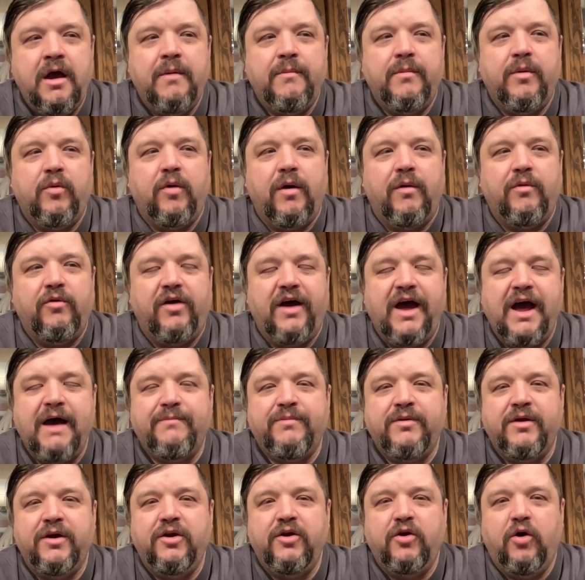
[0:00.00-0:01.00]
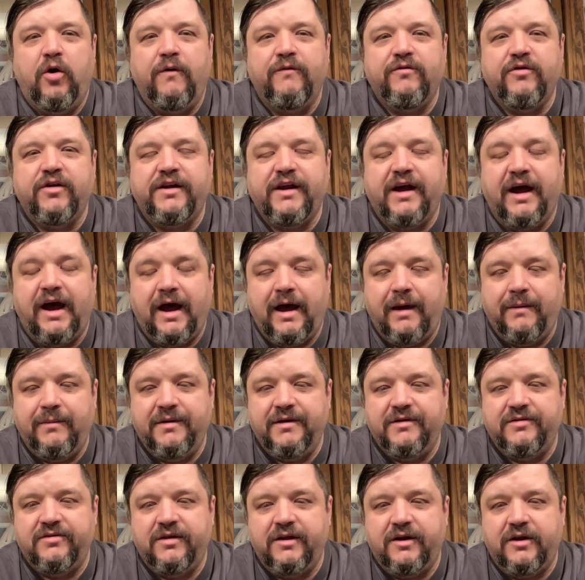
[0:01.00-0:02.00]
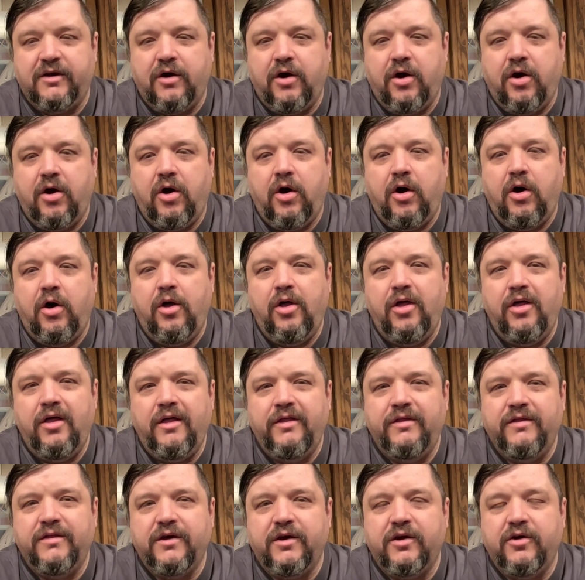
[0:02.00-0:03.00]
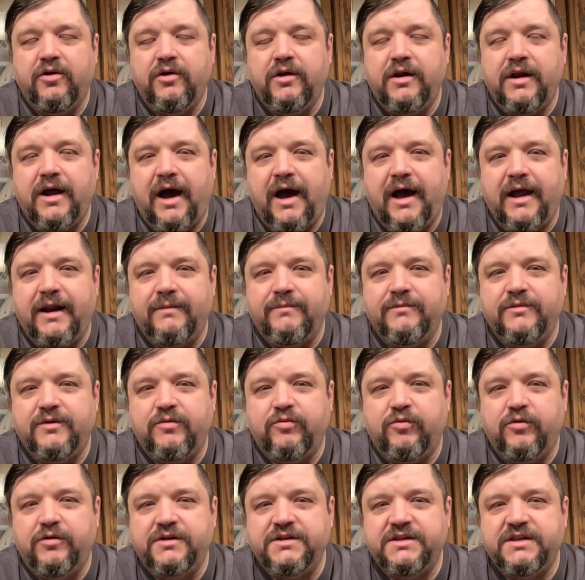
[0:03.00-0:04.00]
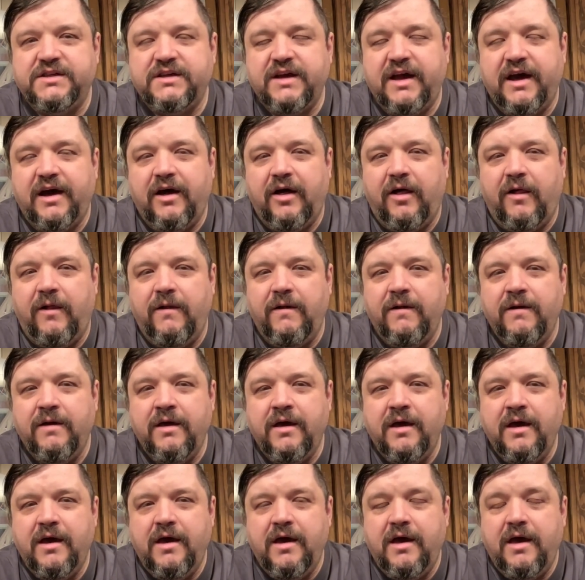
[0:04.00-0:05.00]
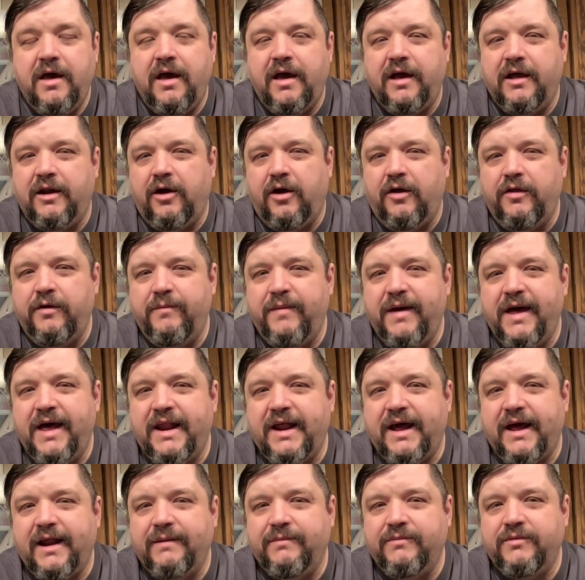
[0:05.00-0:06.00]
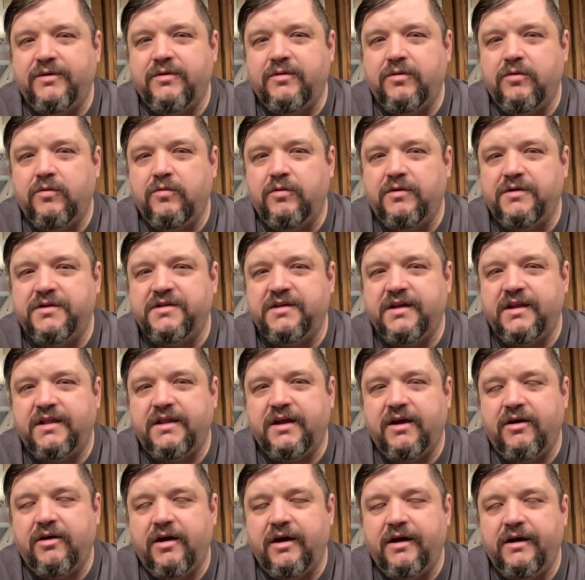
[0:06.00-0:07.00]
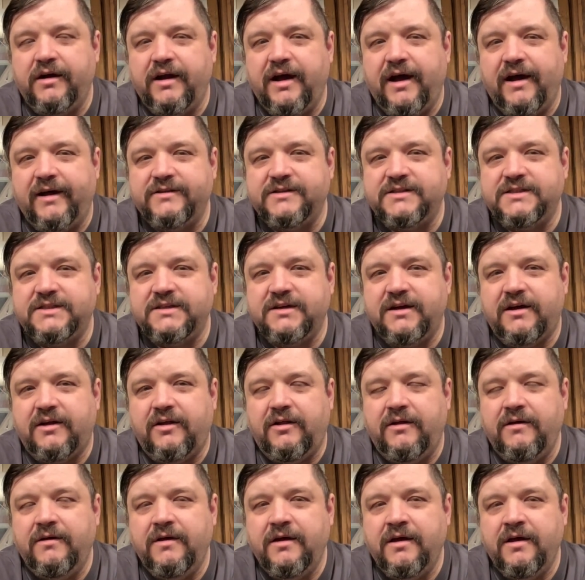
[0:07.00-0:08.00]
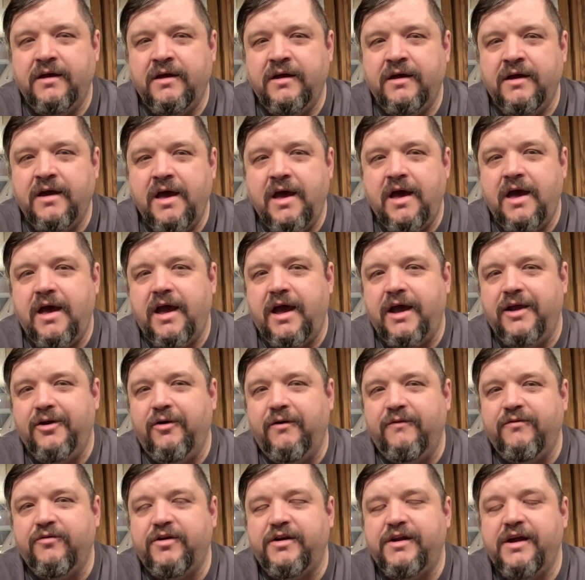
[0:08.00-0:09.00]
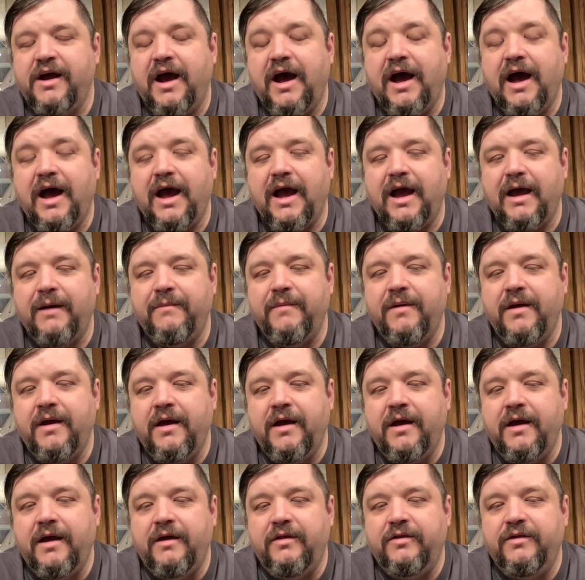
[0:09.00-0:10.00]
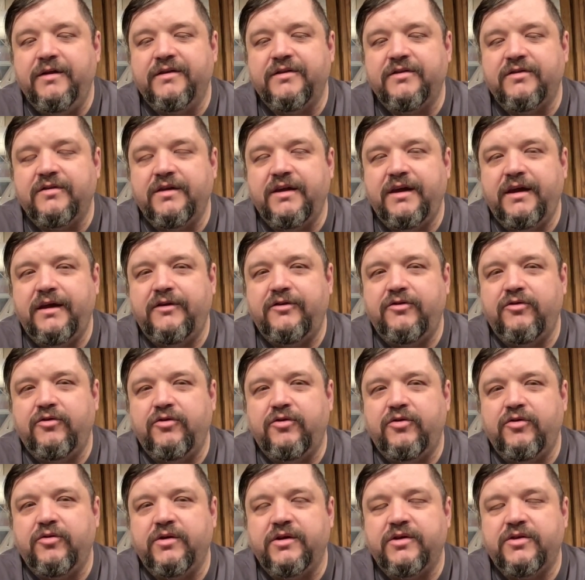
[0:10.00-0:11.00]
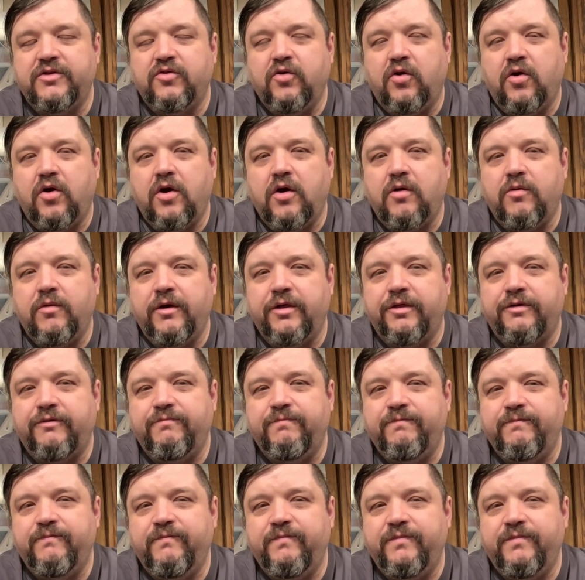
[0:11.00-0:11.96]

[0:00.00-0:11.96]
But what will happen over time is that all the good items will sell and all the bad items will sit there and not sell. And over time, this leads you to a store with